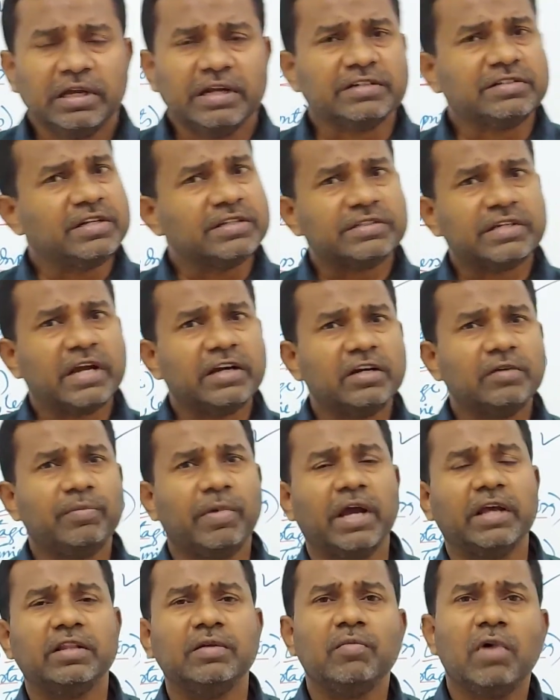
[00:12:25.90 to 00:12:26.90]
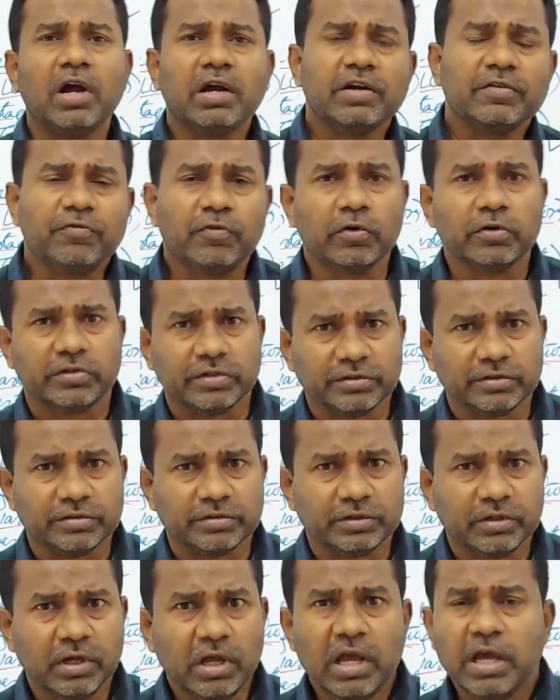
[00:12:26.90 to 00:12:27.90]
It's decided by the market forces.
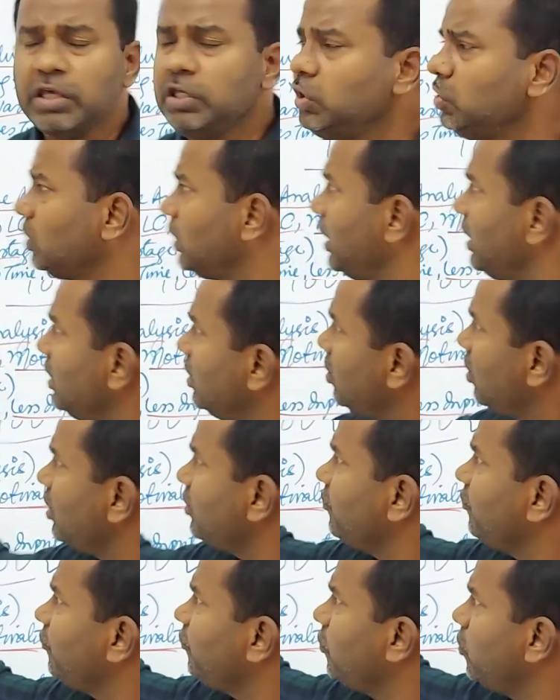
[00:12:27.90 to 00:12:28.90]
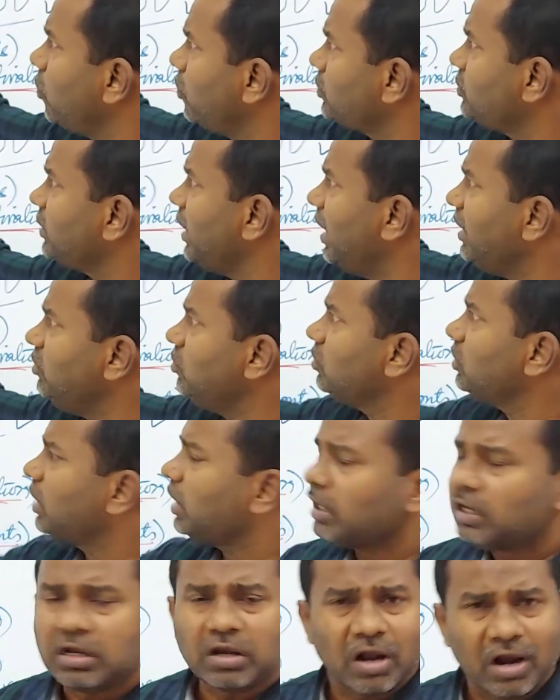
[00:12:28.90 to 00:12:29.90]
You cannot force, and you
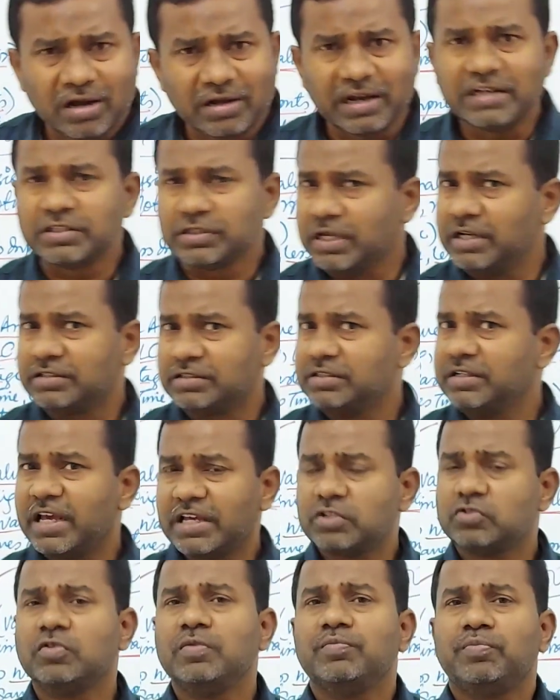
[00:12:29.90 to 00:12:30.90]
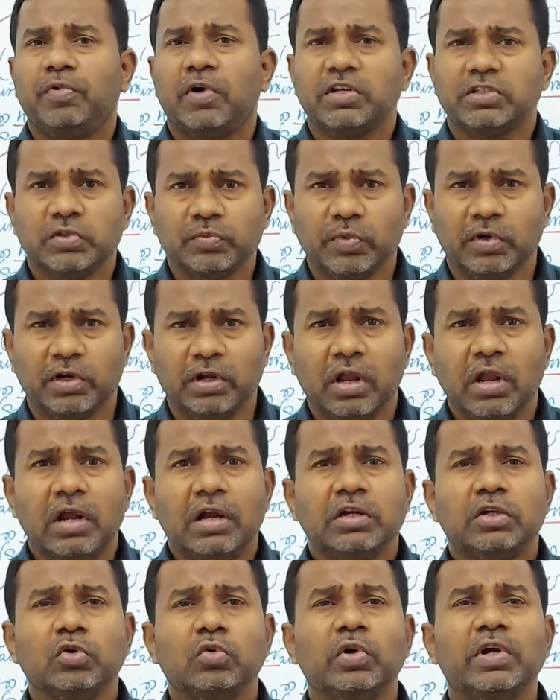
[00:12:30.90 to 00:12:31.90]
cannot, it's next to impossible
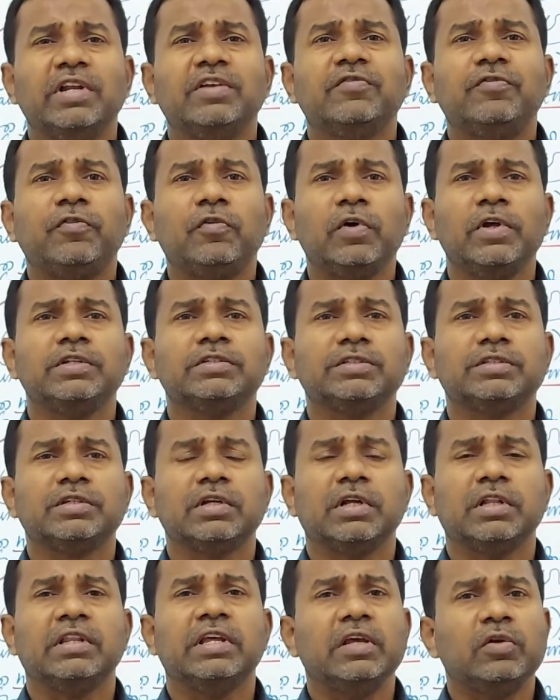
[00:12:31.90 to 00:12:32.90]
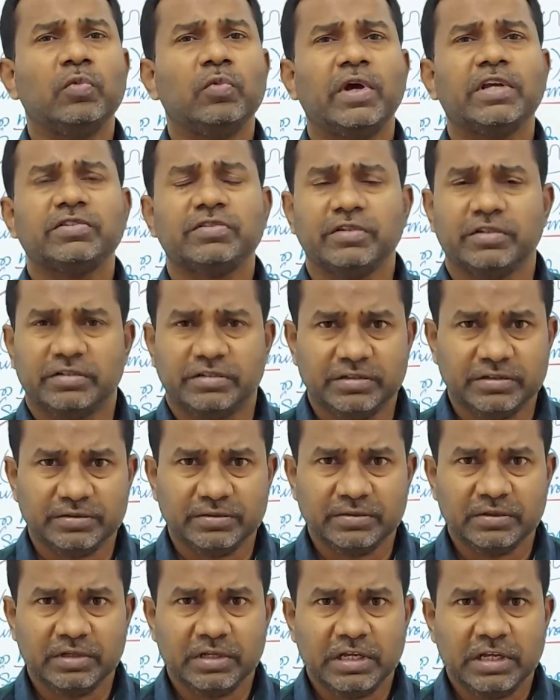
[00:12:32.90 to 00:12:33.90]
to influence the investors,
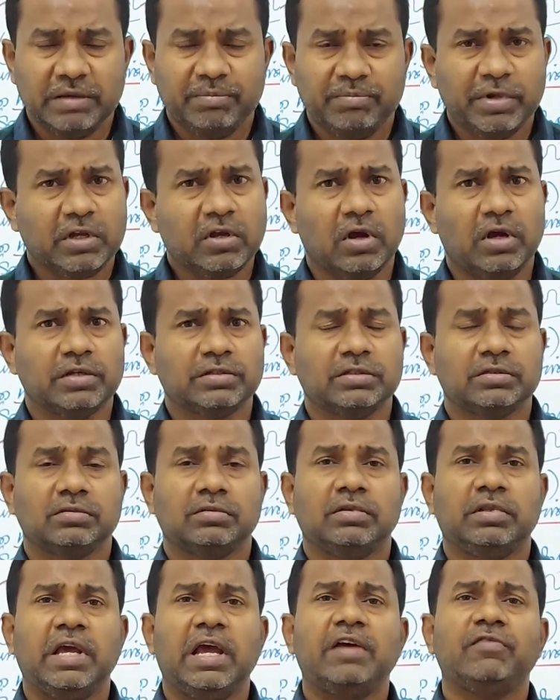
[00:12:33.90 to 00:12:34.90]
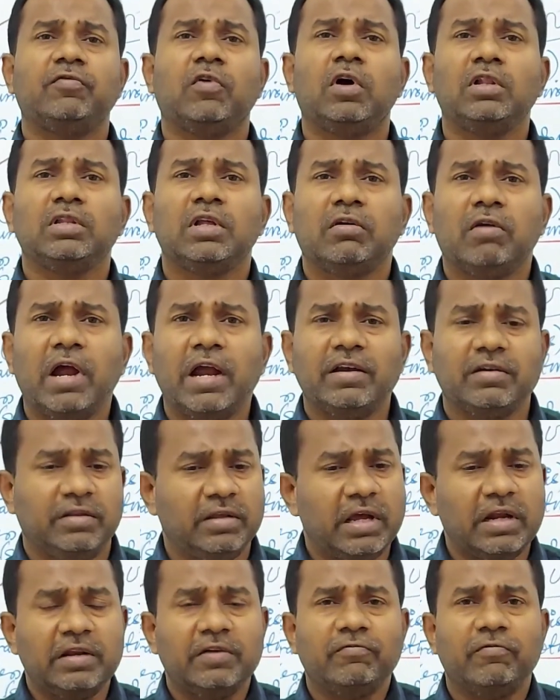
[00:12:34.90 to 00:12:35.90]
because they have all the right.
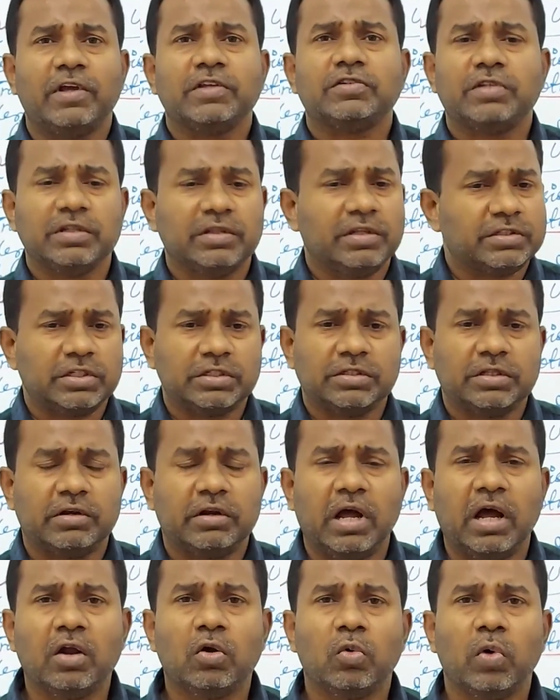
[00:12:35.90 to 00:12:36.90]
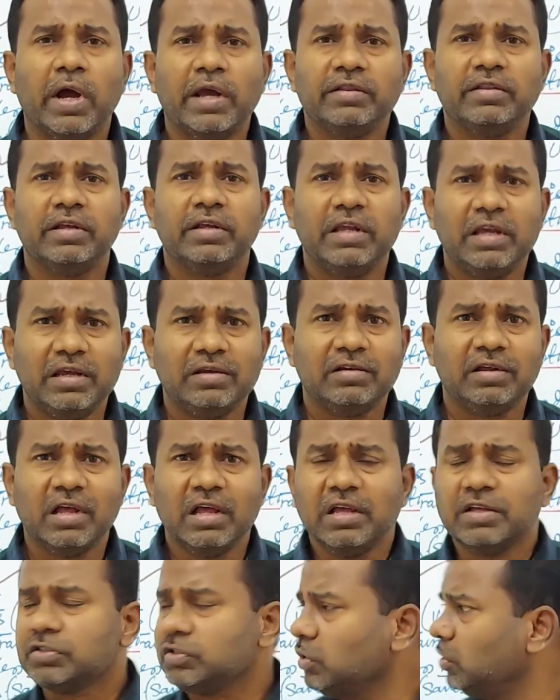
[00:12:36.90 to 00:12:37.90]
They are investing. This is the ROI they need.
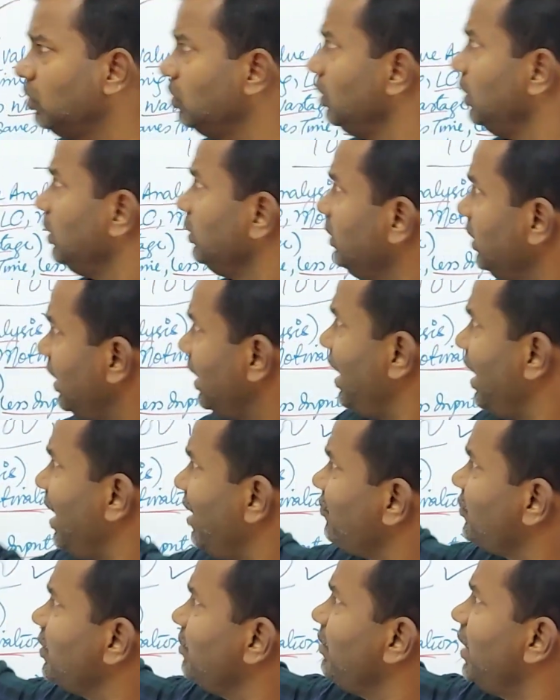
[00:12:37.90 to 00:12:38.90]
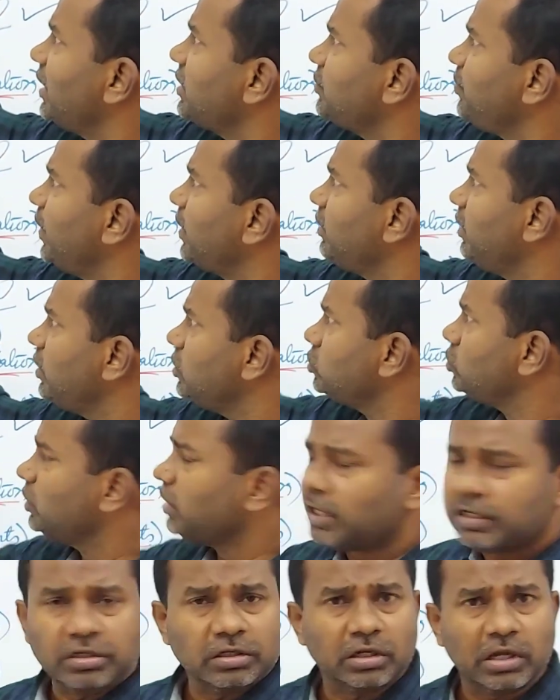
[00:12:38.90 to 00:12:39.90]
So they have some expectation,
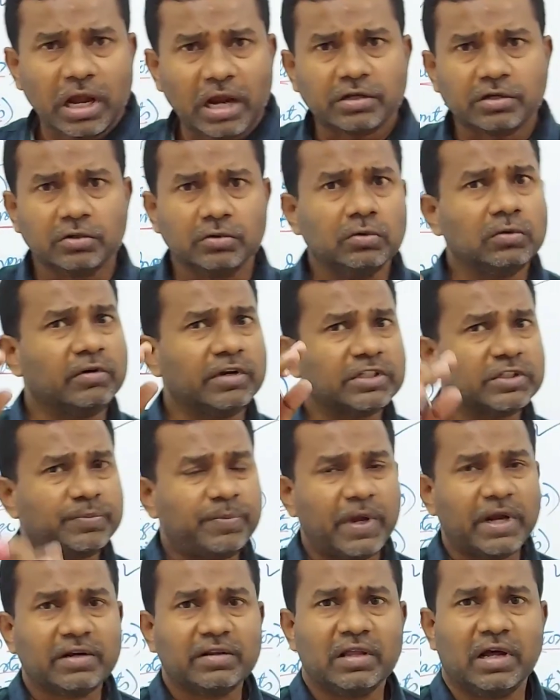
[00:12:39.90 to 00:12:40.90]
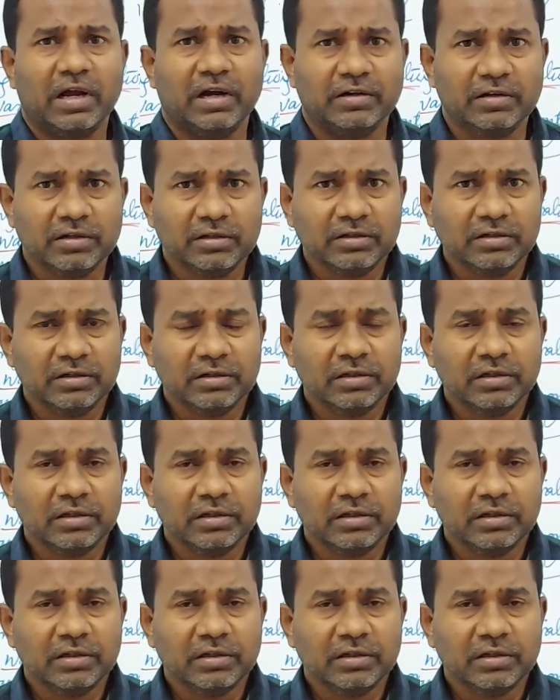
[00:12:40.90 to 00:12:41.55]
and you got to respect that.